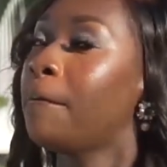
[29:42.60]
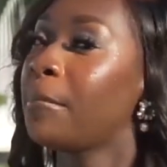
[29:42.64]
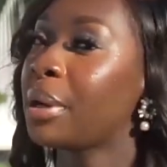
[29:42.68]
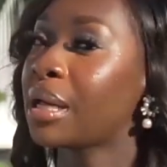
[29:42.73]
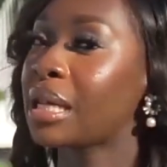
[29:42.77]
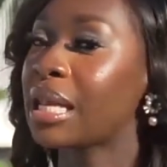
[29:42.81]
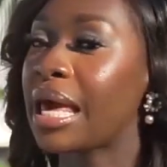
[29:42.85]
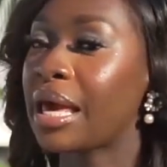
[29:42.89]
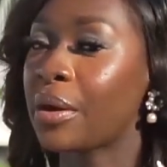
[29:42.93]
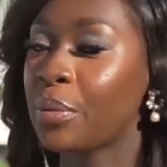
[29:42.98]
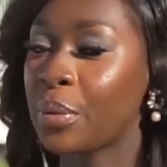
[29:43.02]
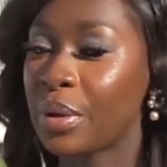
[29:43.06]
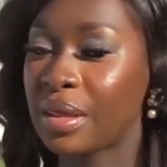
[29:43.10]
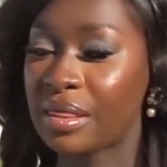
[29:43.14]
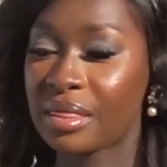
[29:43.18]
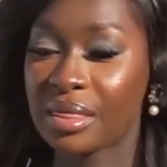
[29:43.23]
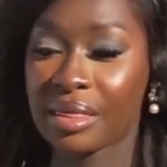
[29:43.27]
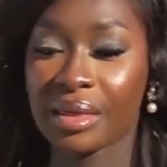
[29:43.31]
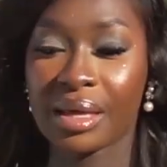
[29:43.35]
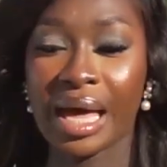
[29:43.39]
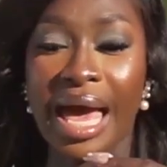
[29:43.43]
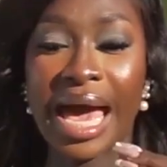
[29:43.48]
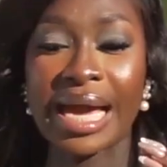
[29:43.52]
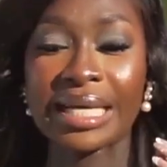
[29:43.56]
But like with
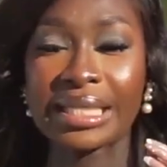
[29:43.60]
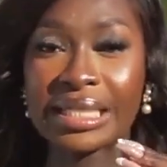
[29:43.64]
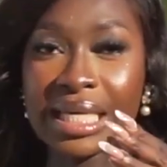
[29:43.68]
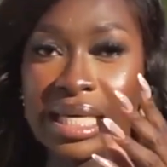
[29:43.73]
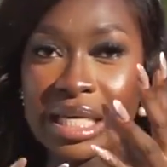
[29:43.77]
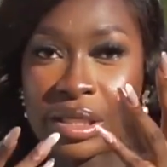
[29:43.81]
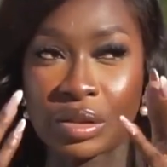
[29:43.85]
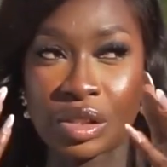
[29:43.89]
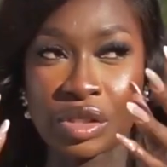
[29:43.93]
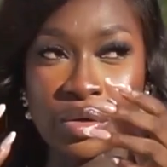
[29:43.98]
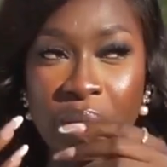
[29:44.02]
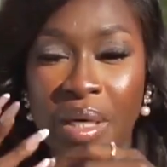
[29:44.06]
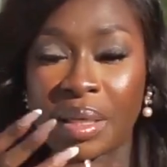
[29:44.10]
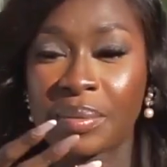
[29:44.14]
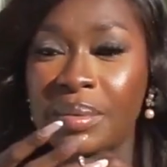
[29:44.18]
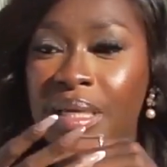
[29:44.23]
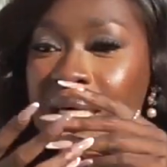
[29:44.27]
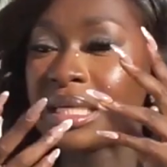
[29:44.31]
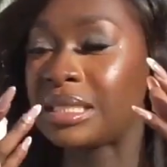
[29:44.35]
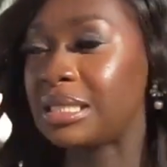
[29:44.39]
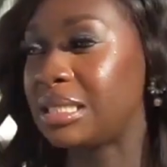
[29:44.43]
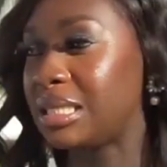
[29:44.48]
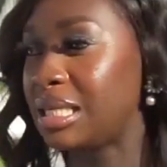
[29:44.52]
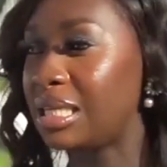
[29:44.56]
acting and script,
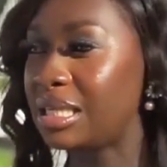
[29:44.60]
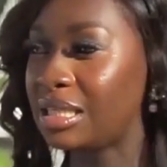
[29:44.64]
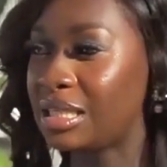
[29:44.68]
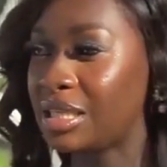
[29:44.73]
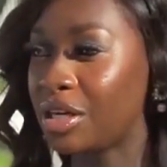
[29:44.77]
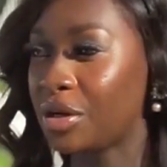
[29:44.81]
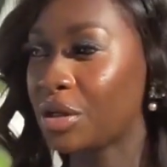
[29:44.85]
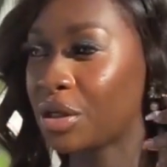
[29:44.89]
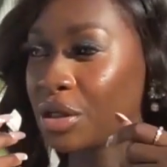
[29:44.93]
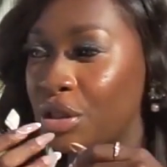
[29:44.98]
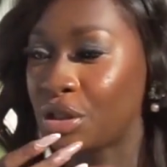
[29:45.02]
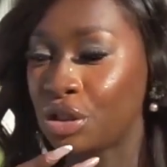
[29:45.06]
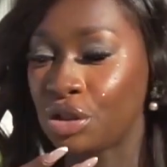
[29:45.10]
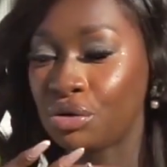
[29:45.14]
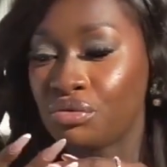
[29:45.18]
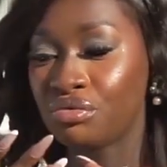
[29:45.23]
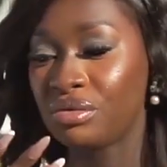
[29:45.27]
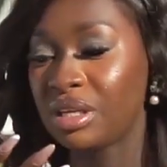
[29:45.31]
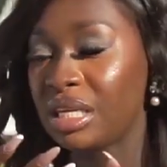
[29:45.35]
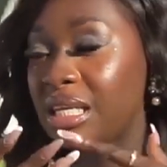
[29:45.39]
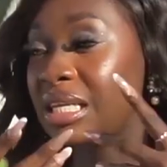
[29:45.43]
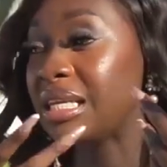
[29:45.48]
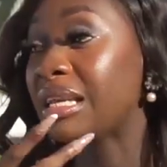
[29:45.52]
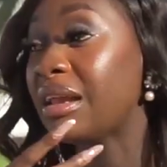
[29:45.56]
it's easier because you
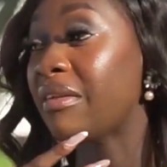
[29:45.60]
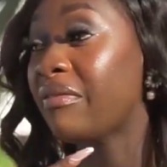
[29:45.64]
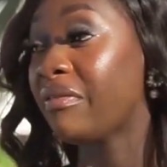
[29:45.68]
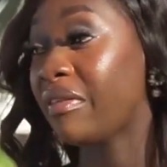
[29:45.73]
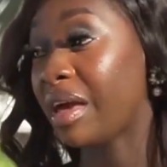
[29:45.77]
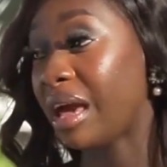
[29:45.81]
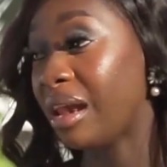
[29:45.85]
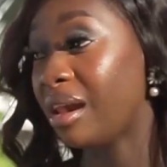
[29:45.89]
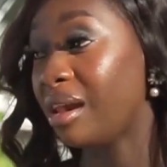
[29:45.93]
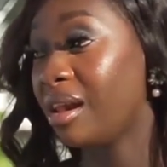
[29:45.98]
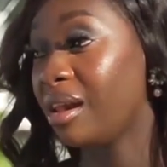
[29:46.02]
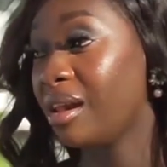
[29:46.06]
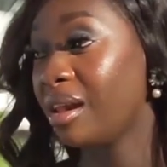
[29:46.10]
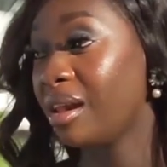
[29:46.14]
read it and then.